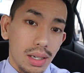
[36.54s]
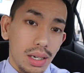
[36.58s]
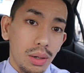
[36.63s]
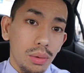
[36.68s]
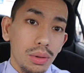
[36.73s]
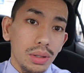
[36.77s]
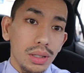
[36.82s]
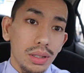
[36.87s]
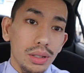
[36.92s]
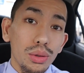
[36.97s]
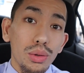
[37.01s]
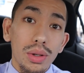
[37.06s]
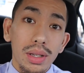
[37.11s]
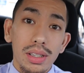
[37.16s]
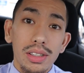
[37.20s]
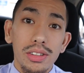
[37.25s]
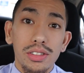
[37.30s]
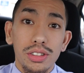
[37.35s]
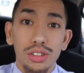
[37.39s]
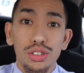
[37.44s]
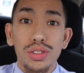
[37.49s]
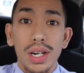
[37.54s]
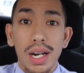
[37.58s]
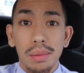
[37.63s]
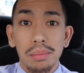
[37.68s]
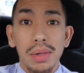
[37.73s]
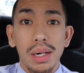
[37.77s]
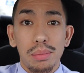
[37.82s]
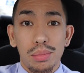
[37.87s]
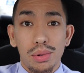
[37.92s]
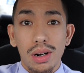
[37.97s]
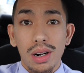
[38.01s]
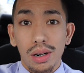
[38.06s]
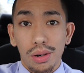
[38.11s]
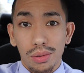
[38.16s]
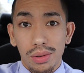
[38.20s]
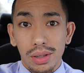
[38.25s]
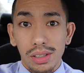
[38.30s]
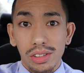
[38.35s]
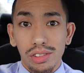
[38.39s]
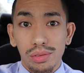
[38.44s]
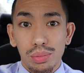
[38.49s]
I want to do this to track my
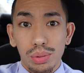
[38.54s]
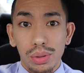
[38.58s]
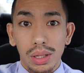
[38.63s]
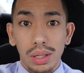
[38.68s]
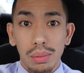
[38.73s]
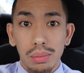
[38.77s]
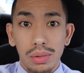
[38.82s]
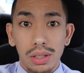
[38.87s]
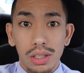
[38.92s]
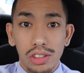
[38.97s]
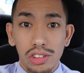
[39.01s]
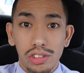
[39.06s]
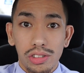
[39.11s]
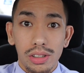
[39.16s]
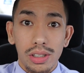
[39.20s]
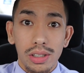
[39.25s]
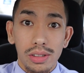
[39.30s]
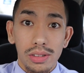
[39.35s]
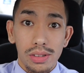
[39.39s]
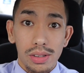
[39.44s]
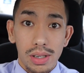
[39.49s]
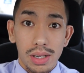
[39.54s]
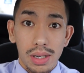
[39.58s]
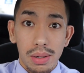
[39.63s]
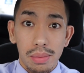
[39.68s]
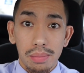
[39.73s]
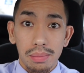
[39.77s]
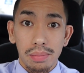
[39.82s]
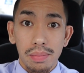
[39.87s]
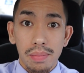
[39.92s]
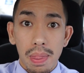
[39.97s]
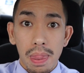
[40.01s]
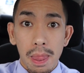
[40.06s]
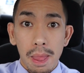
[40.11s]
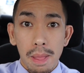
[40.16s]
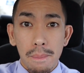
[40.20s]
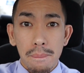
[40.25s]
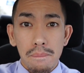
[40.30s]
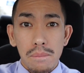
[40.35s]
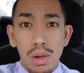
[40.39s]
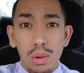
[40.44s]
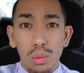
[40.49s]
progress, pretty much, because
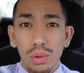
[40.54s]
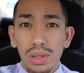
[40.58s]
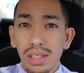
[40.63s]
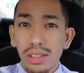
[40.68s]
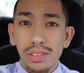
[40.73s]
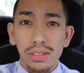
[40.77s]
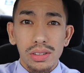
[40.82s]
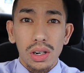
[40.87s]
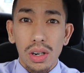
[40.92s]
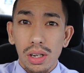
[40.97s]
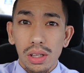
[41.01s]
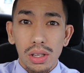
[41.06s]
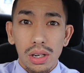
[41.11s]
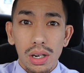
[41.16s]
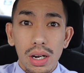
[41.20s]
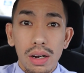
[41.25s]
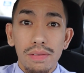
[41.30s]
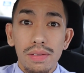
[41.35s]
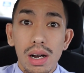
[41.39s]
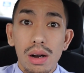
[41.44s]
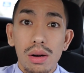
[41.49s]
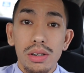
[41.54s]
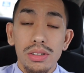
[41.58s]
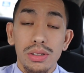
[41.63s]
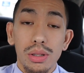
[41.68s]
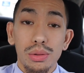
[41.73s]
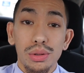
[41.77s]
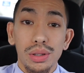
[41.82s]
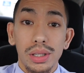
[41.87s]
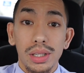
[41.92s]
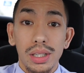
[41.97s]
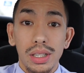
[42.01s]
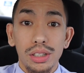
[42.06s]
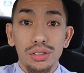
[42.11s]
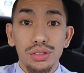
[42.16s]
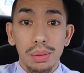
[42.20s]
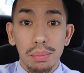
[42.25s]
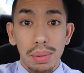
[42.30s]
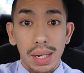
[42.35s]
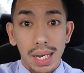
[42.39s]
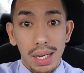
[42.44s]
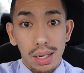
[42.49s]
when I started off, I was only
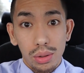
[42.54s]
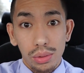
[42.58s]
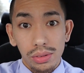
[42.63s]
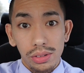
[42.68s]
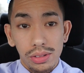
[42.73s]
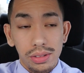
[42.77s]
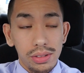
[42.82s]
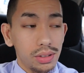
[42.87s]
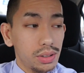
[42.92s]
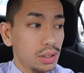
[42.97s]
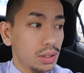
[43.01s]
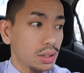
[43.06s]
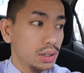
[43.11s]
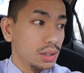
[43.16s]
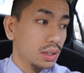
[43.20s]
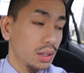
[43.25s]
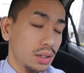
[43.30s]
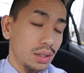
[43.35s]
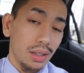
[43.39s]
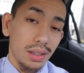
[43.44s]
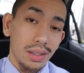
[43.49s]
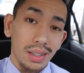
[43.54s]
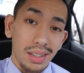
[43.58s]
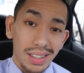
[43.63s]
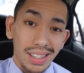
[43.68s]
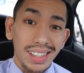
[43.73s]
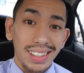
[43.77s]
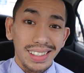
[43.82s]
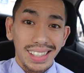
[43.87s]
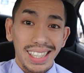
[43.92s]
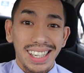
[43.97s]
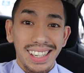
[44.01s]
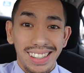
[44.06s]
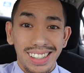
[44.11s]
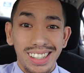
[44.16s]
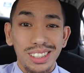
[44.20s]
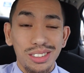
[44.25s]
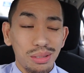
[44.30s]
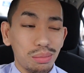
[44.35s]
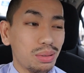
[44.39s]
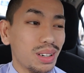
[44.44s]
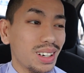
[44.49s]
100 pounds. Yeah,
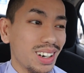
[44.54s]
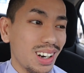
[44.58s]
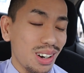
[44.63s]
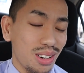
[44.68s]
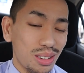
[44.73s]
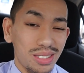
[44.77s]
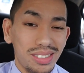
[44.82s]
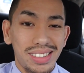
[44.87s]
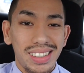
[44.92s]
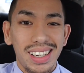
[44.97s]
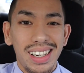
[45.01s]
100 pounds.